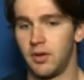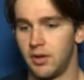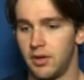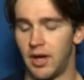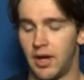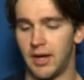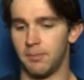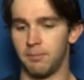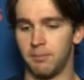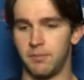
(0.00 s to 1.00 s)
I
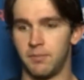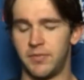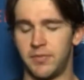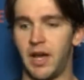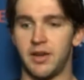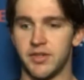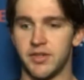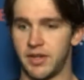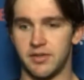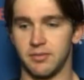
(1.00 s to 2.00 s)

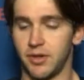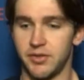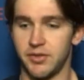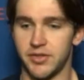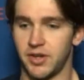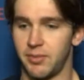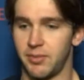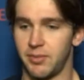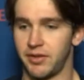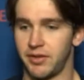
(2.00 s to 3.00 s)
literally just heard
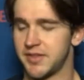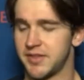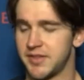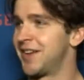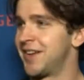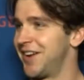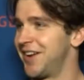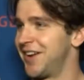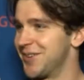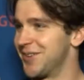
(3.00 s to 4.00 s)
about 10 seconds ago,
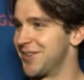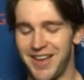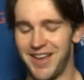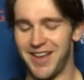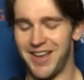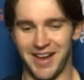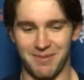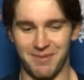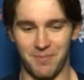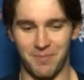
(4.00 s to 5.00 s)
so
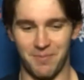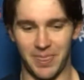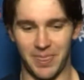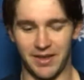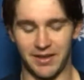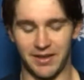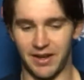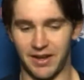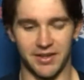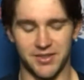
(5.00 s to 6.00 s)
not
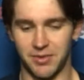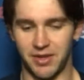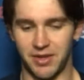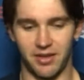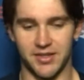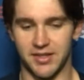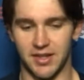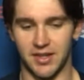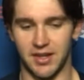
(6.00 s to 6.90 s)
too many thoughts. I